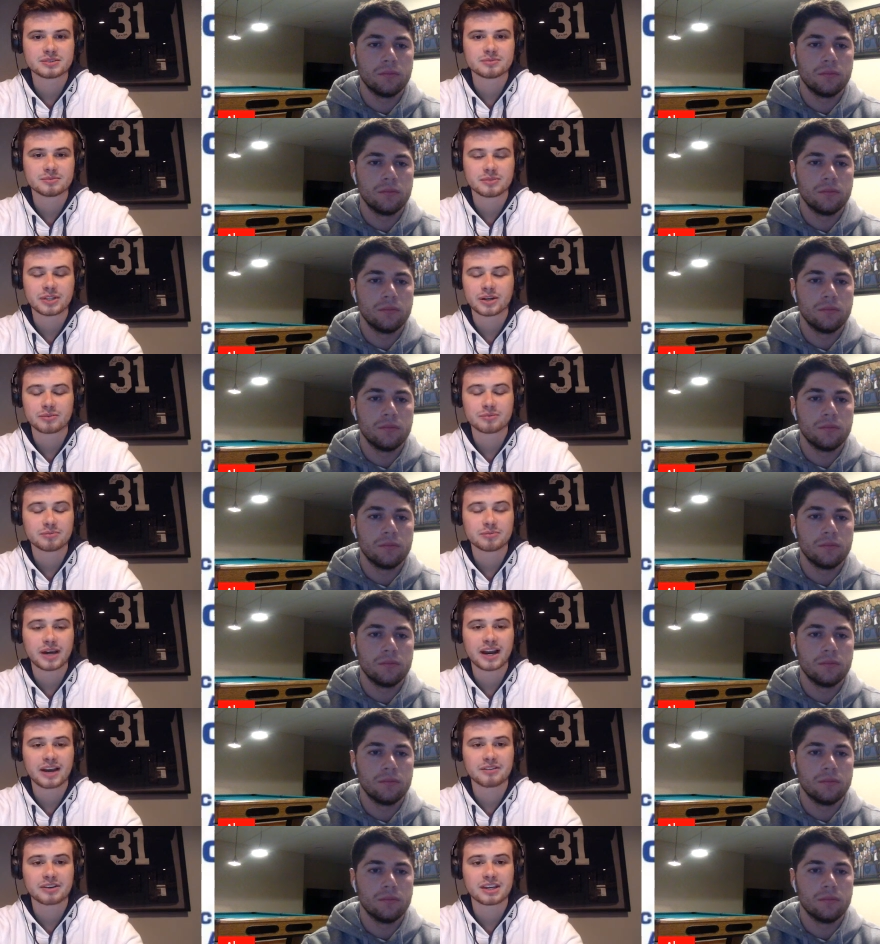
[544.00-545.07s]
Speaker 1: you know, not
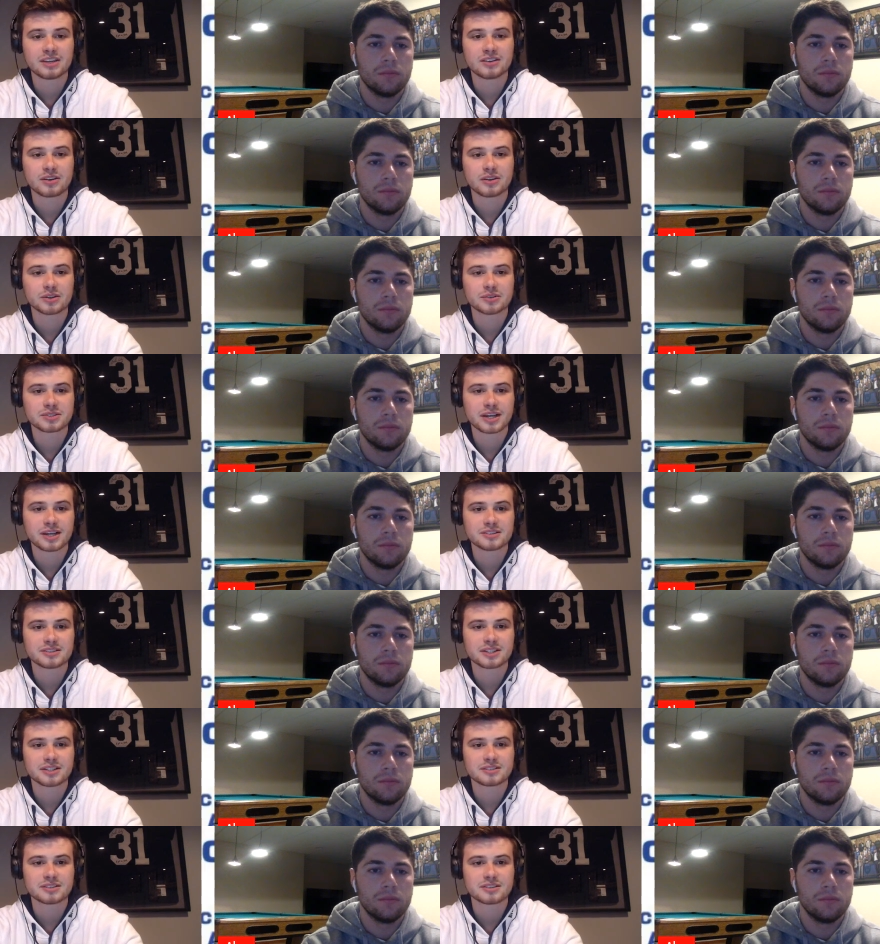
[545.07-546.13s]
having either of those guys
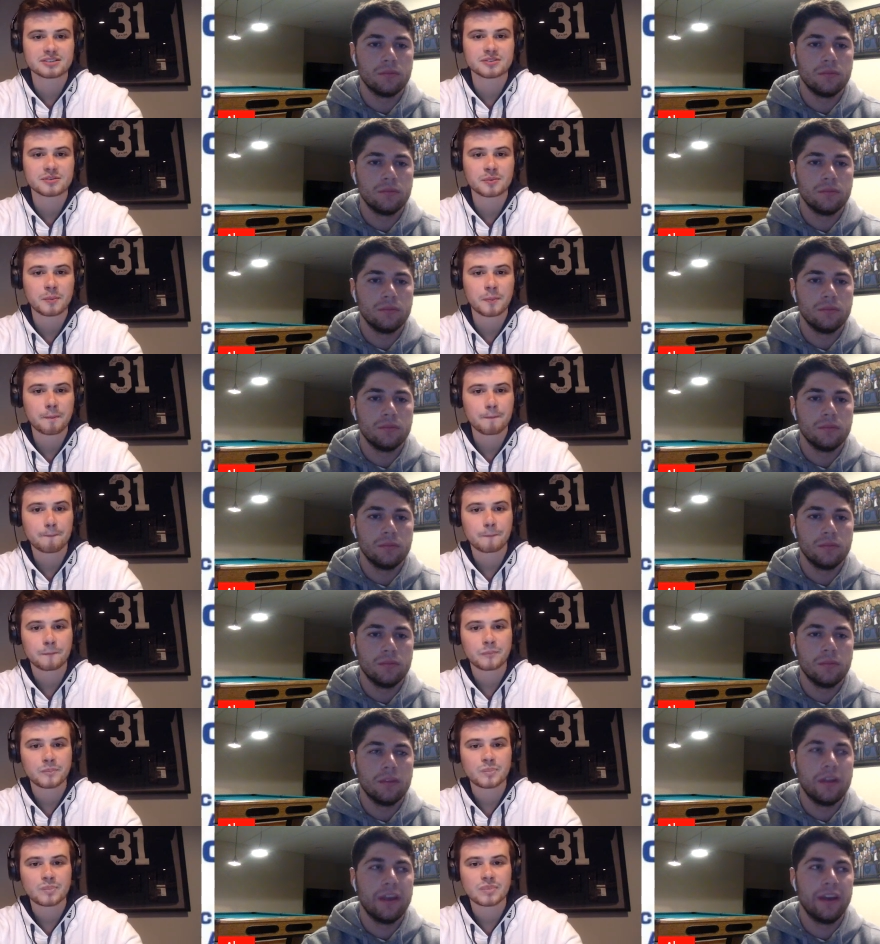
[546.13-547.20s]
next season.
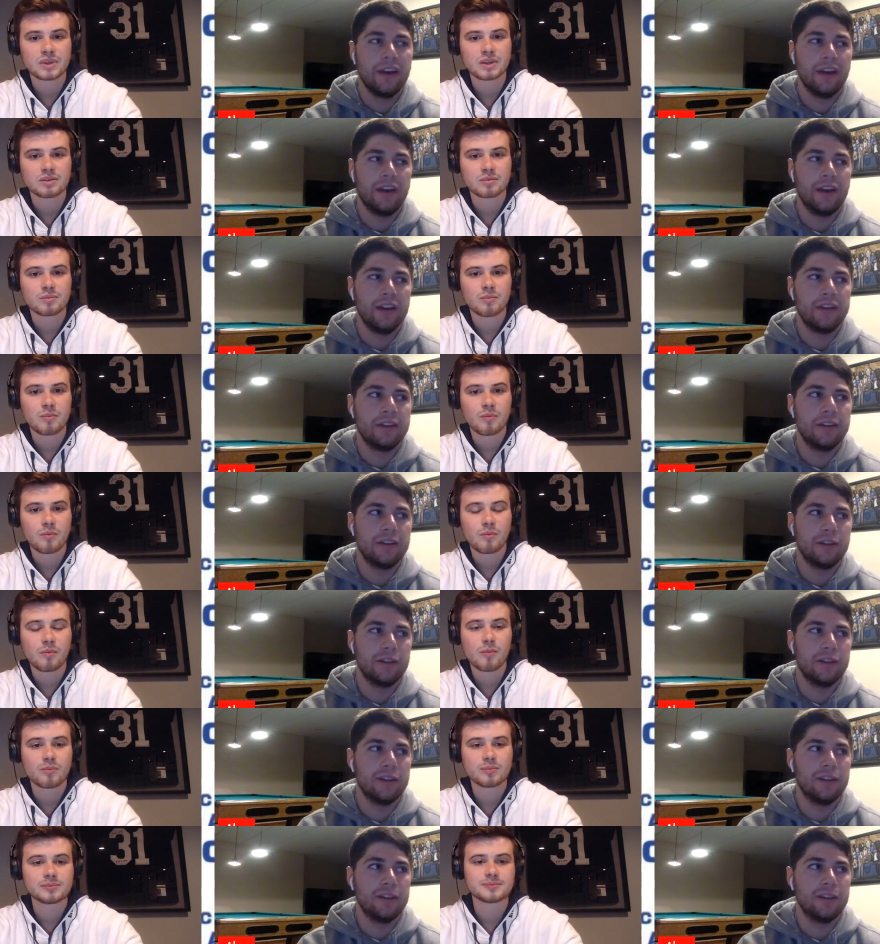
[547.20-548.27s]
Speaker 2: Yeah. And
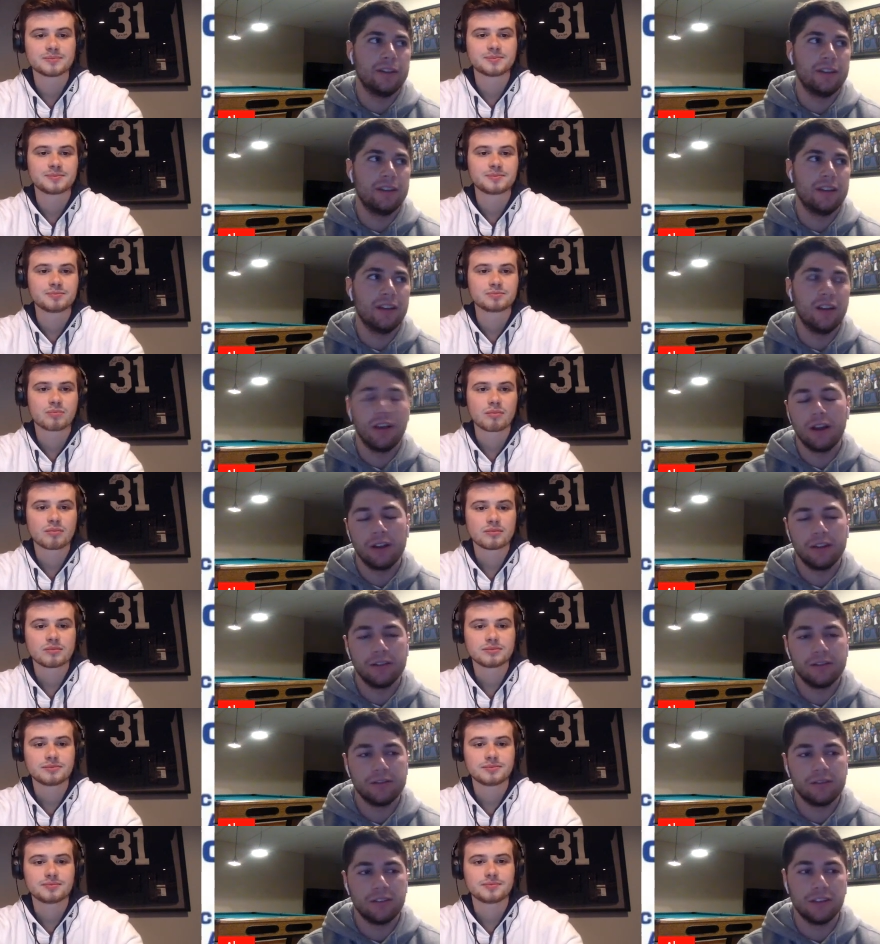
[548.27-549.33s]
the, a lot
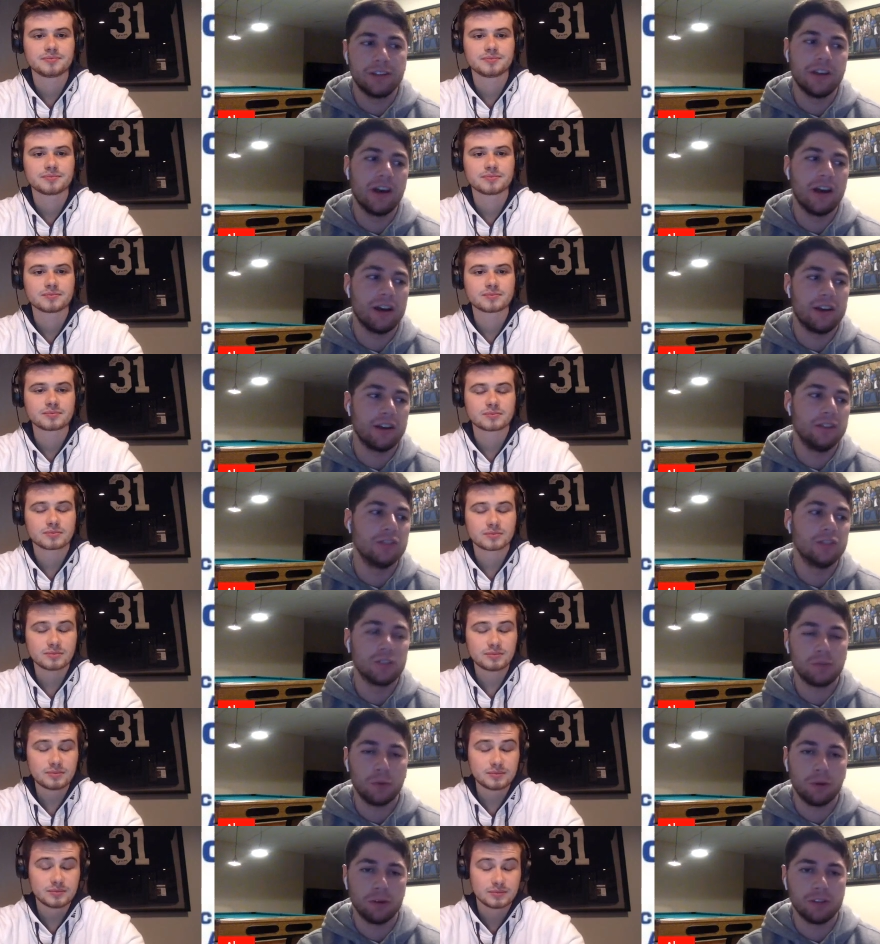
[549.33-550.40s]
of the talk in
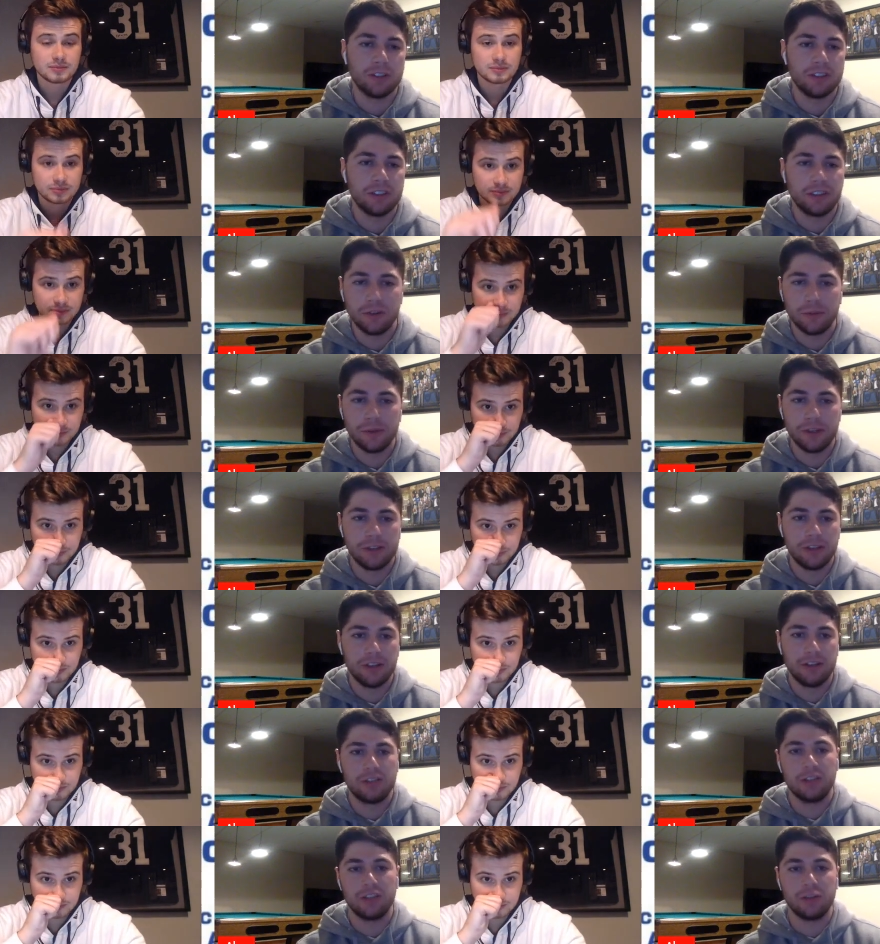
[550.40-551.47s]
sports is it's a
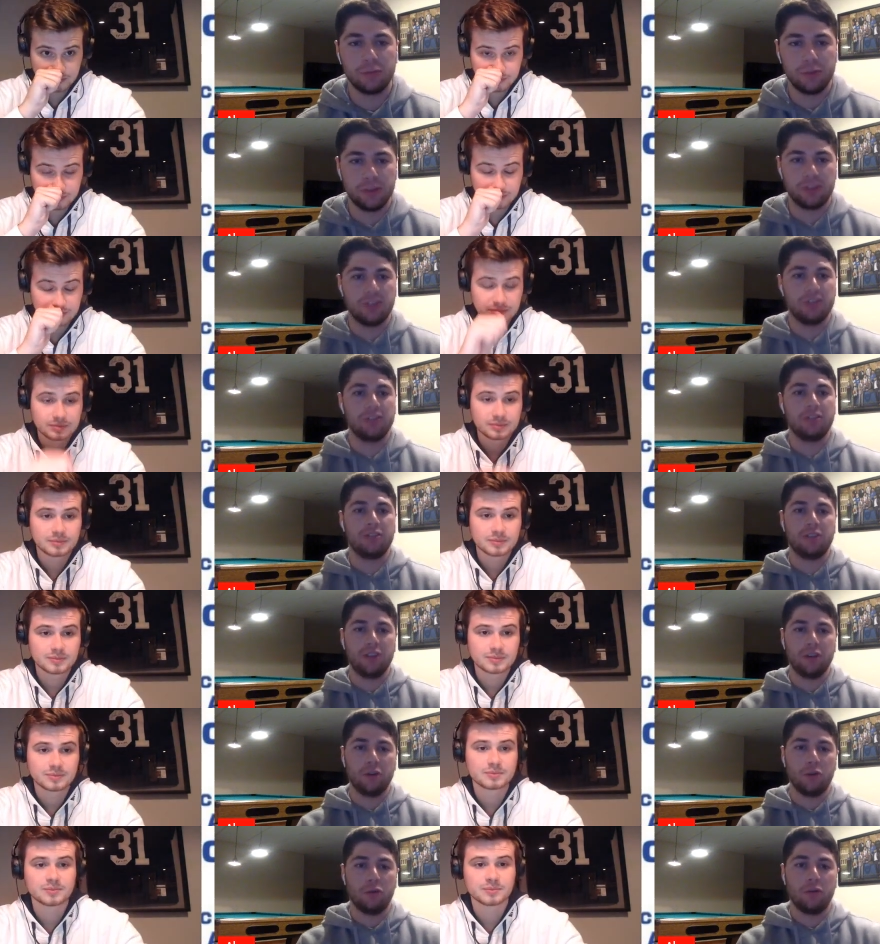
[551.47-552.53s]
business, it's a business.
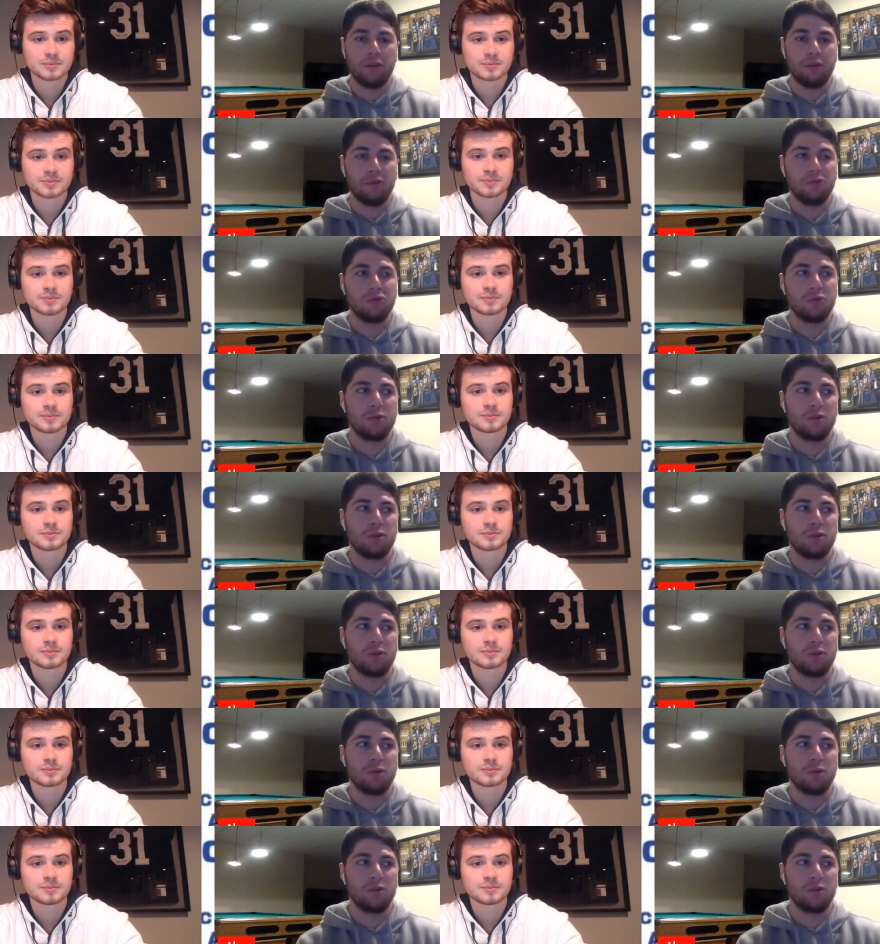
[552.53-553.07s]
You know, don't mm-hmm. take moves